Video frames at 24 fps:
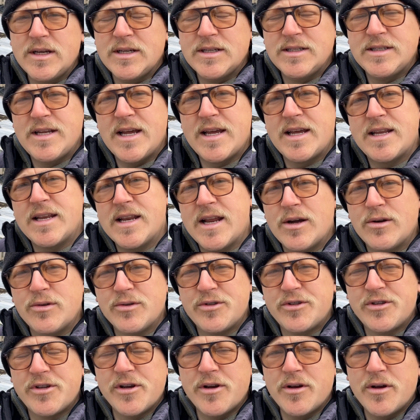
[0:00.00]
taken out
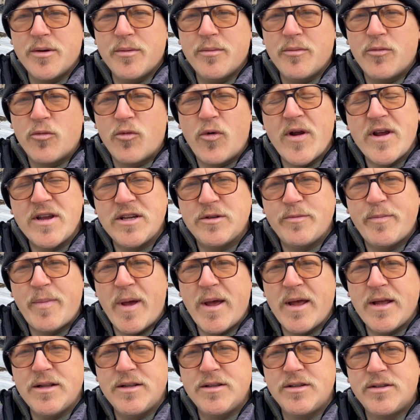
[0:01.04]
some raised
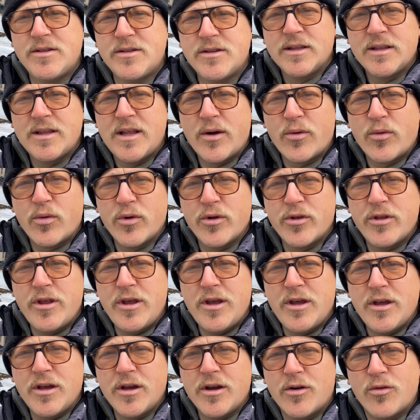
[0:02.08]
beds that were
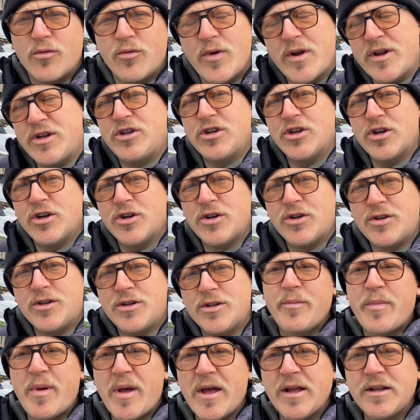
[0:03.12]
the original
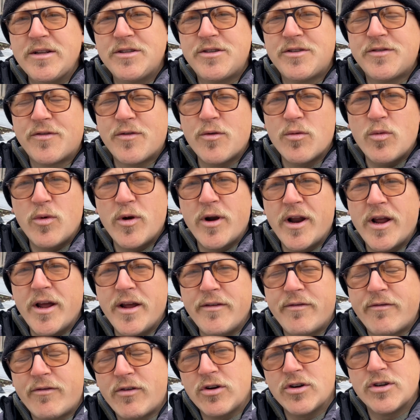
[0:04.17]
beds from when I
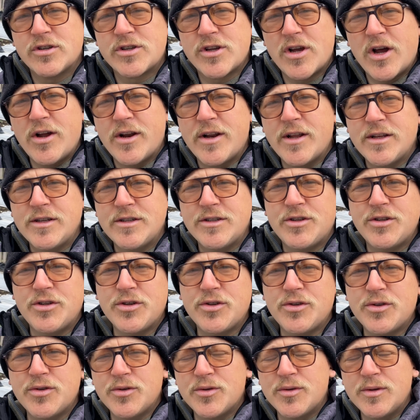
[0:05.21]
first got
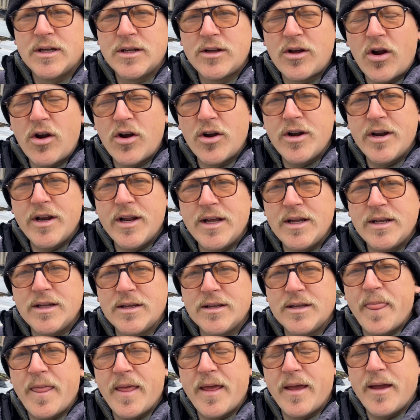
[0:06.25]
into gardening.
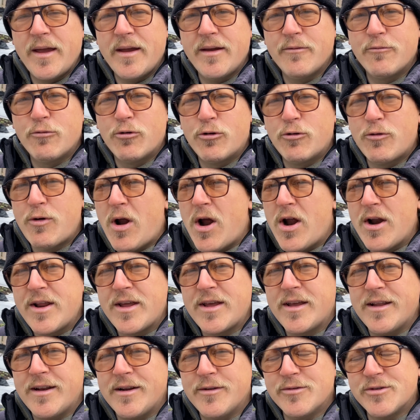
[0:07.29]
They were rotting
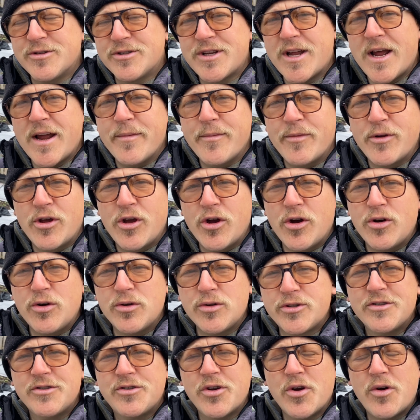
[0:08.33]
and it was time to go.
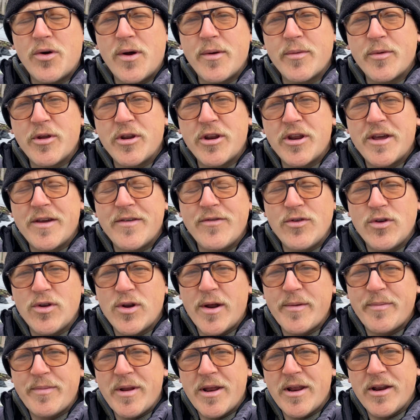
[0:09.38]
So I'm going to give you an
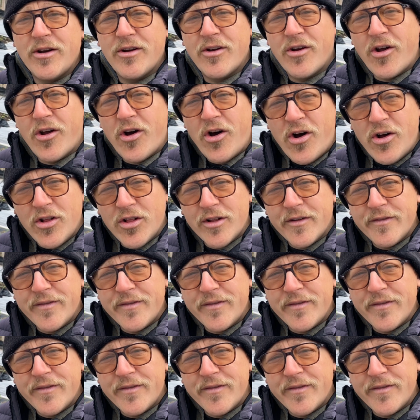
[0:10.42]
update on all of